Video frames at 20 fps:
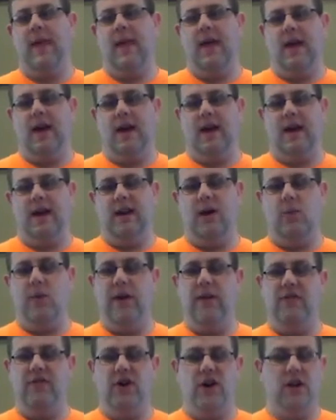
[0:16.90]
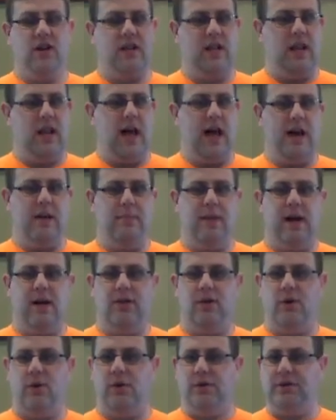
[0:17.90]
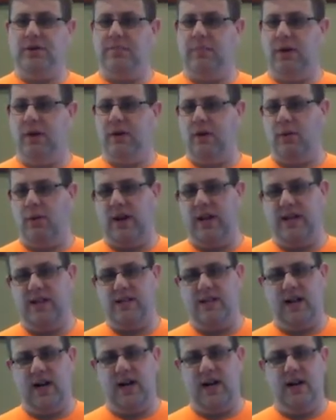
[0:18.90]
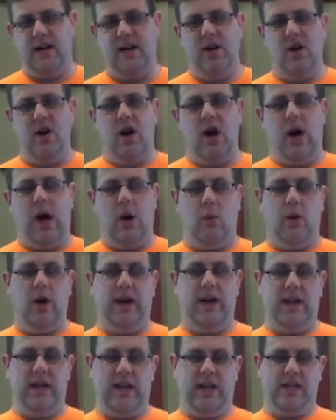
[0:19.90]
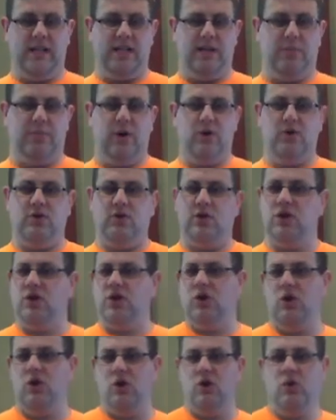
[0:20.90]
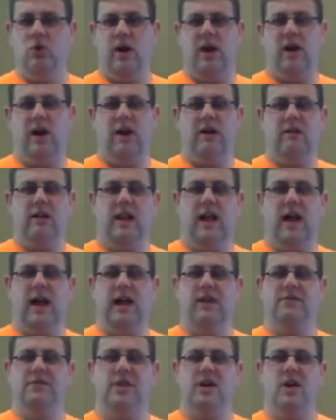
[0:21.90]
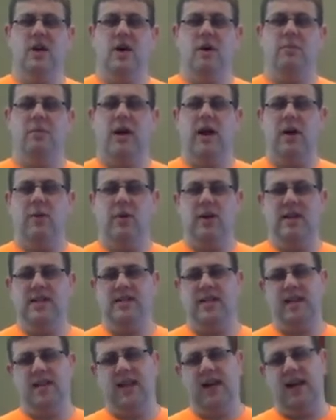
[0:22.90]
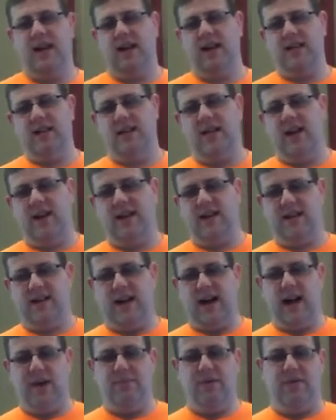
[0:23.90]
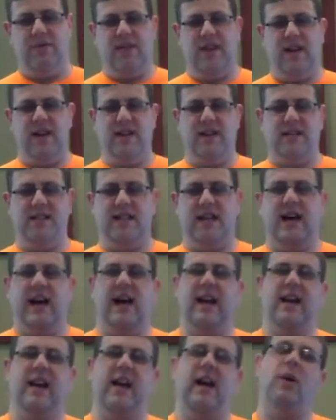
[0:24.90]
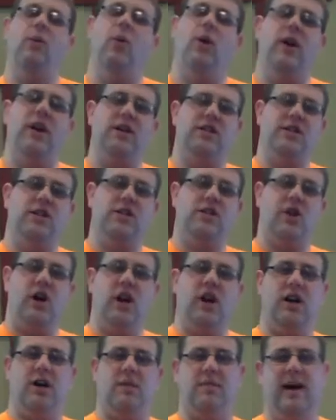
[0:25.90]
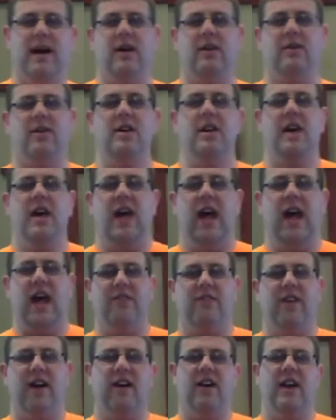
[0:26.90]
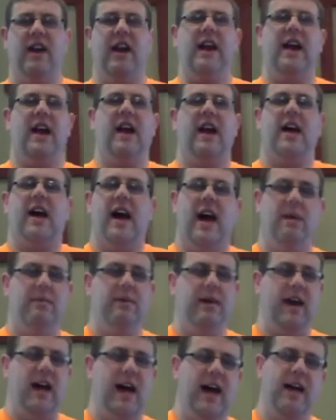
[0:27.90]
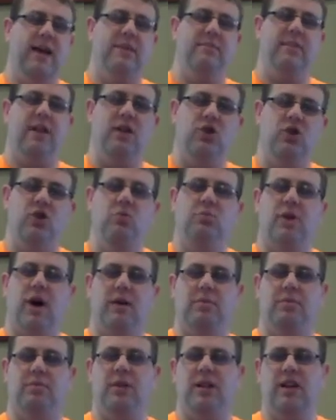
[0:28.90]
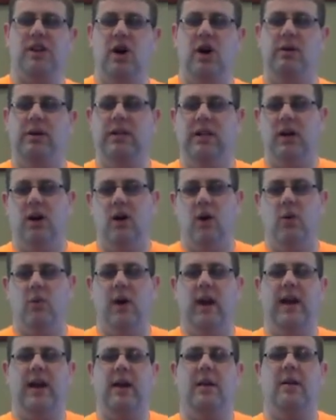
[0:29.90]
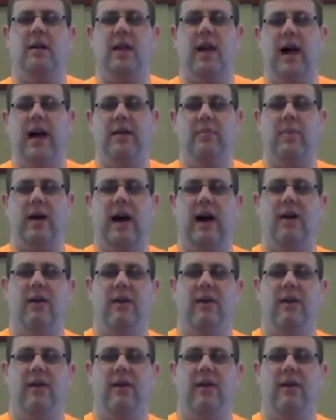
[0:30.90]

Uh, now, we've talked a lot about the Holy Spirit, what He's done, uh, what He is supposed to do in our lives. But I want to set that, that type of thing aside, and I want us to talk about a very common item that you probably know already a lot about,